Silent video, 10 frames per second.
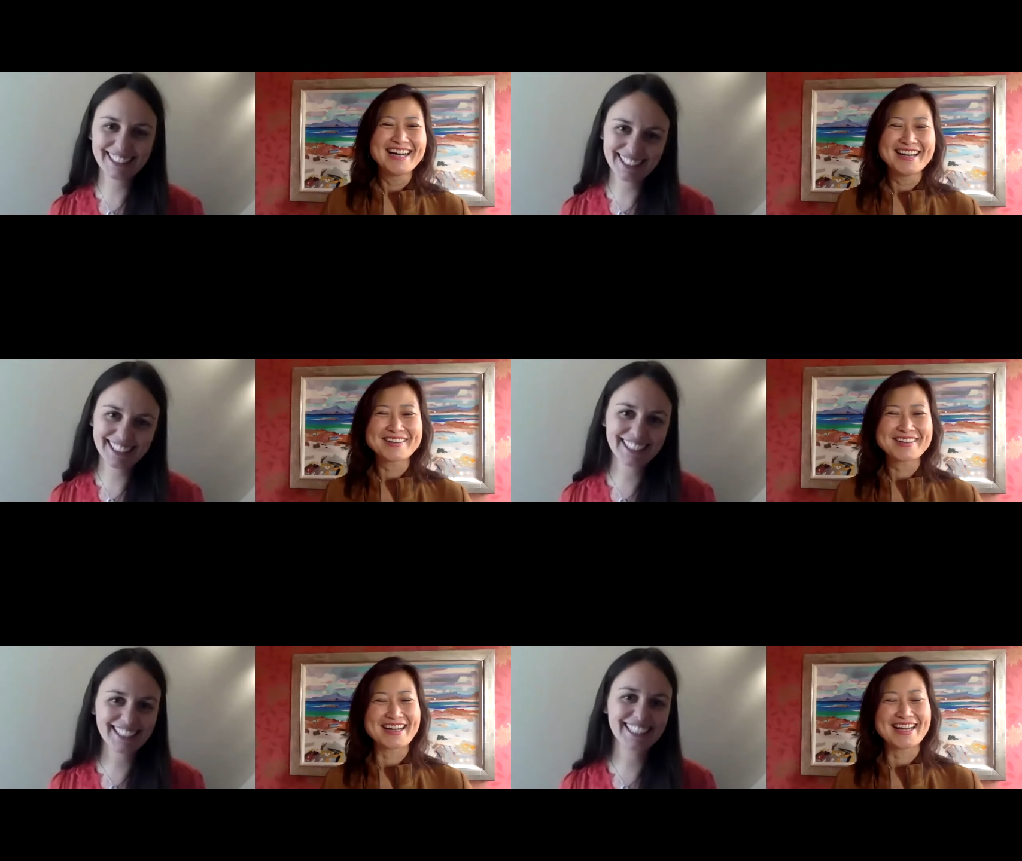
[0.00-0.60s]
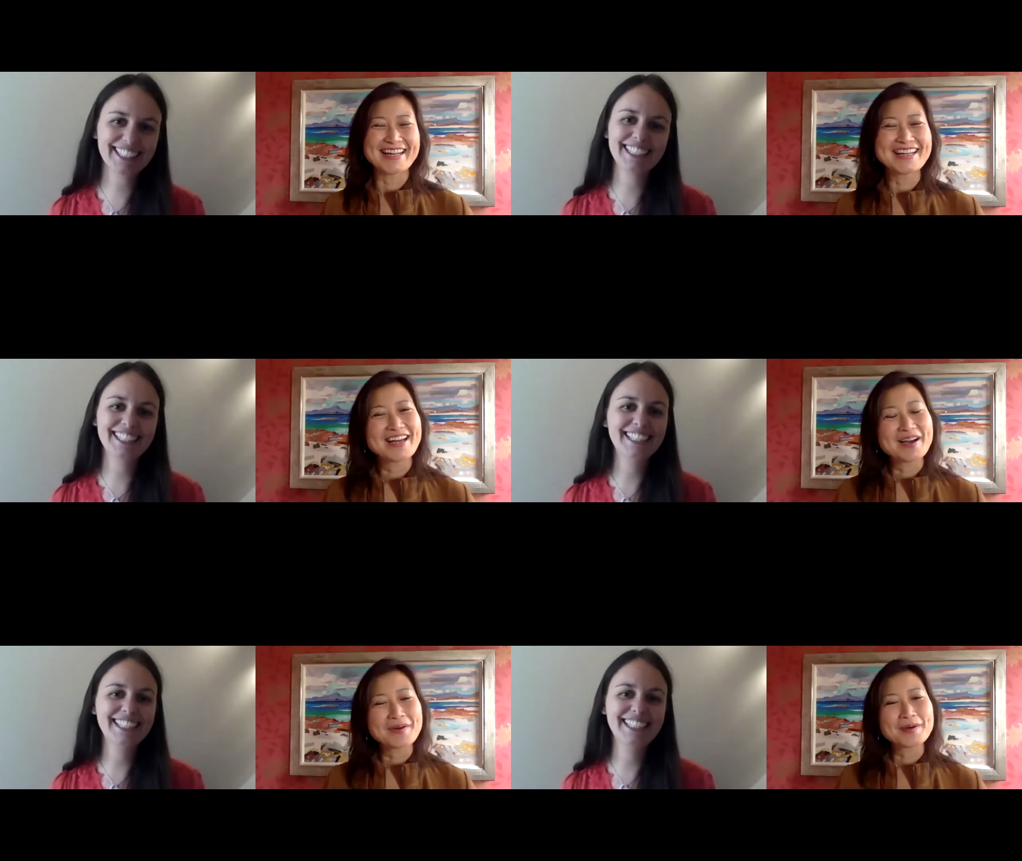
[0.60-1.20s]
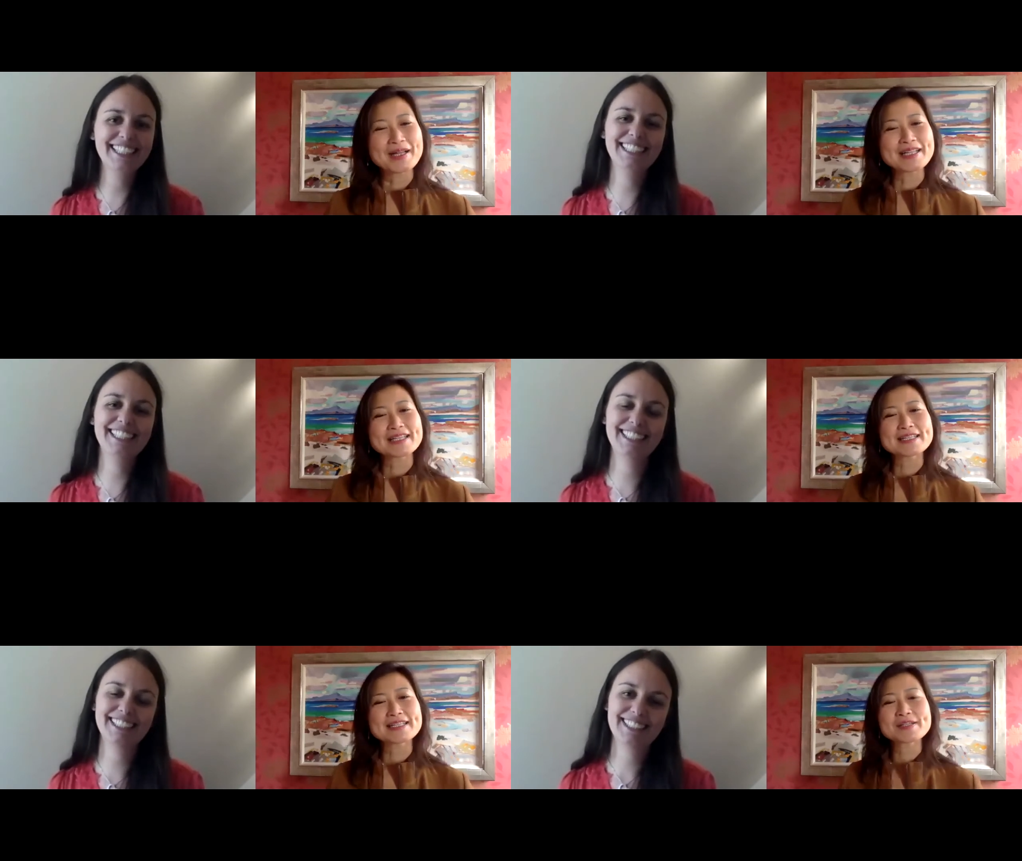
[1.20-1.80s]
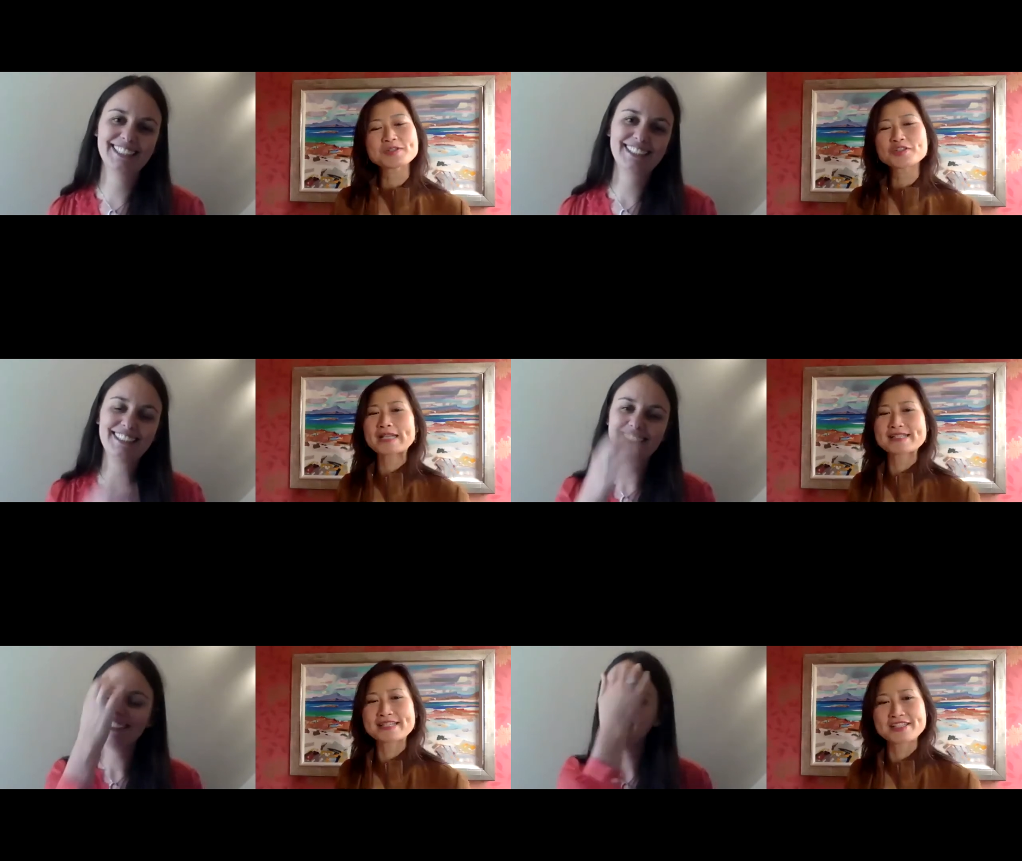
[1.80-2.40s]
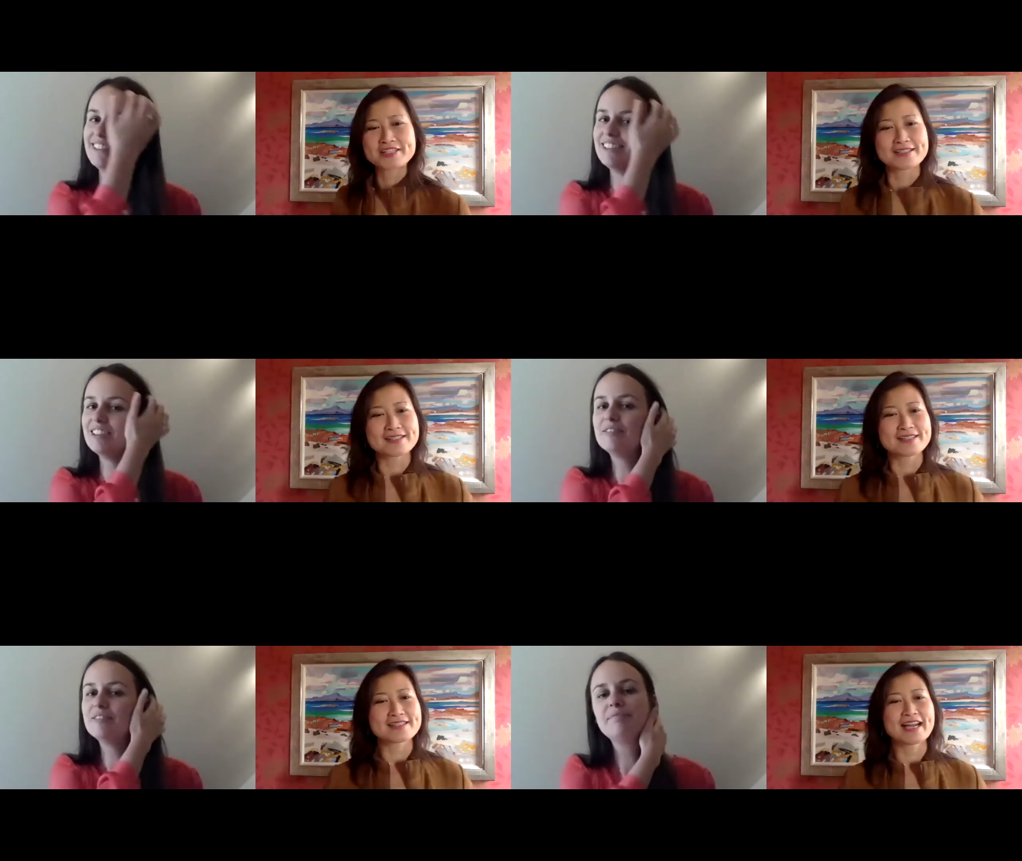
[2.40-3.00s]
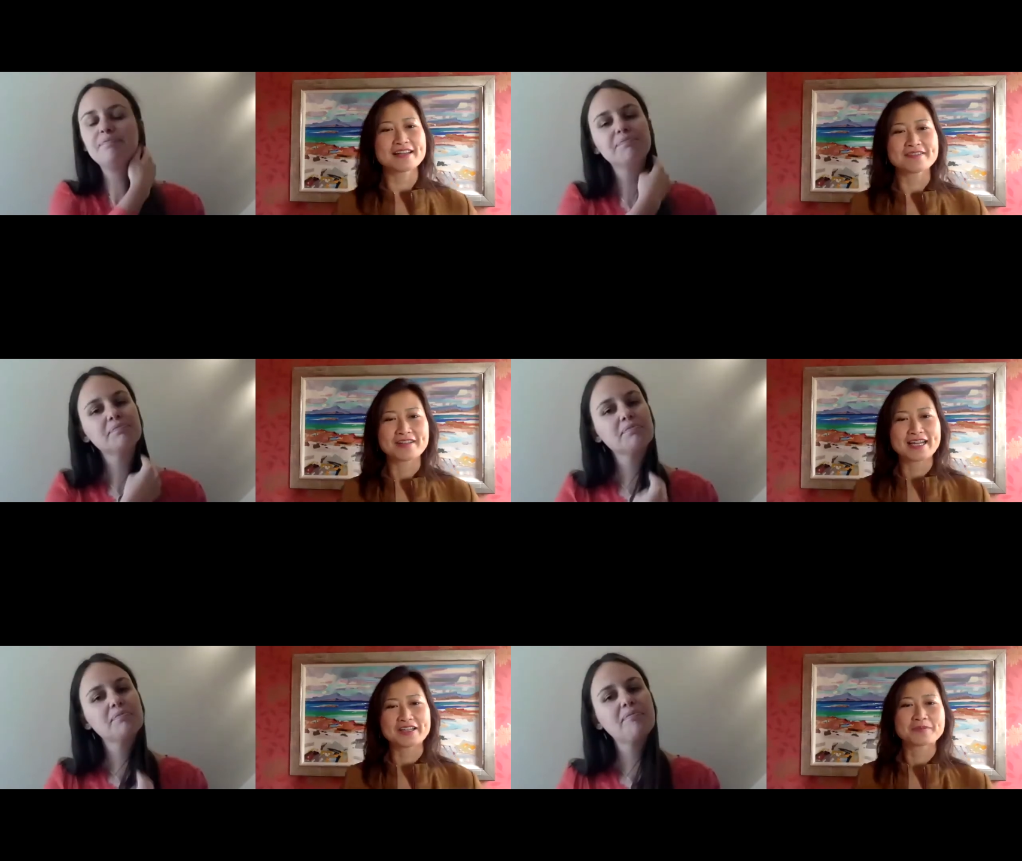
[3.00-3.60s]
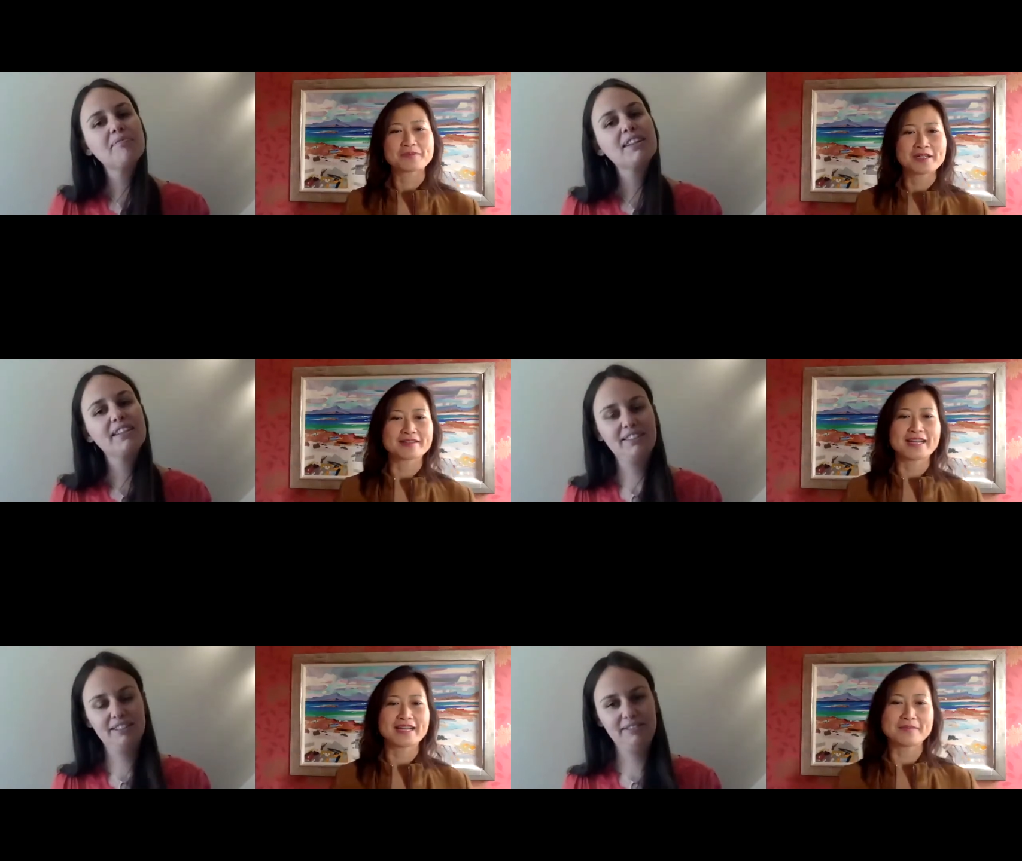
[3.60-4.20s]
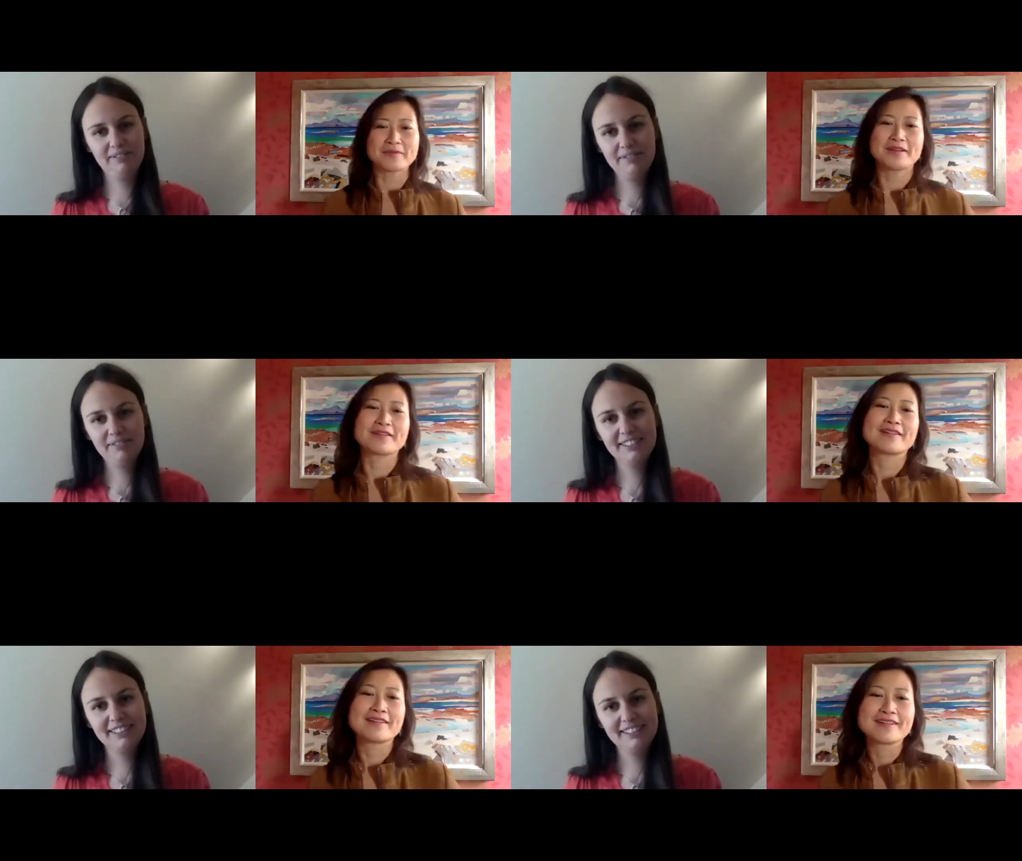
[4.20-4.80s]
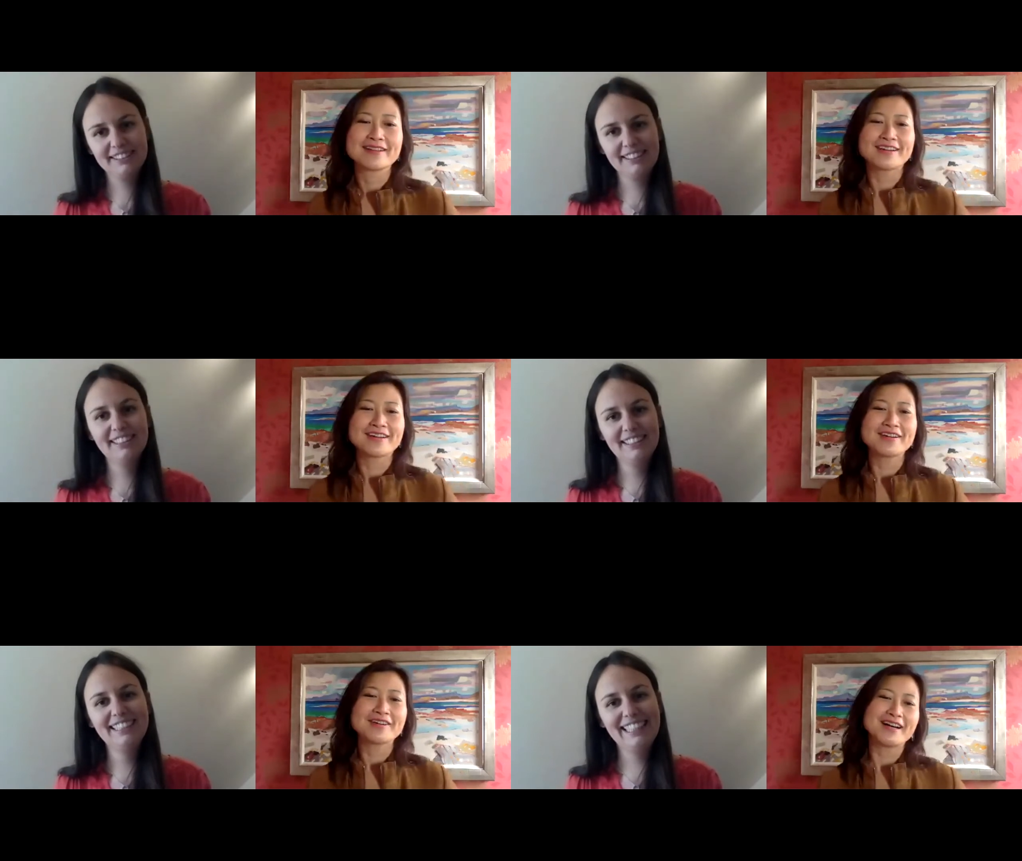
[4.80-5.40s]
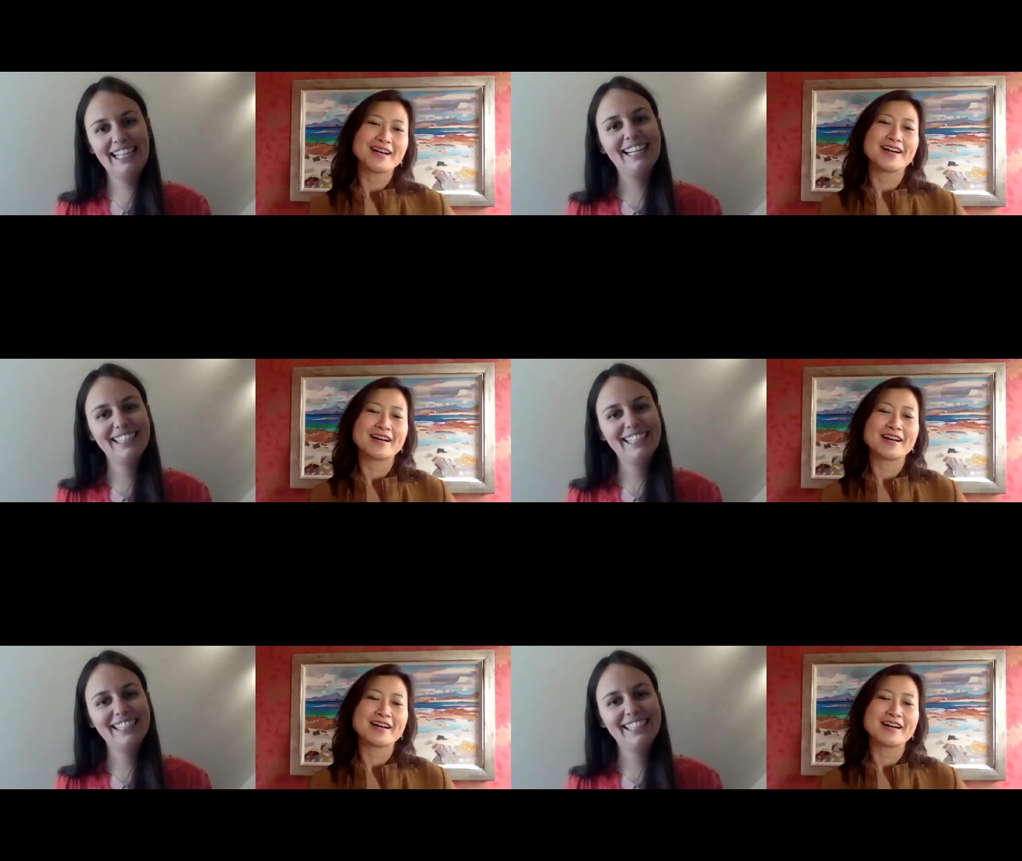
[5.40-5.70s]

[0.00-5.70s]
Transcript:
Speaker 1: okay. Well, so transitions is kind of like your middle name here, you know? Uh,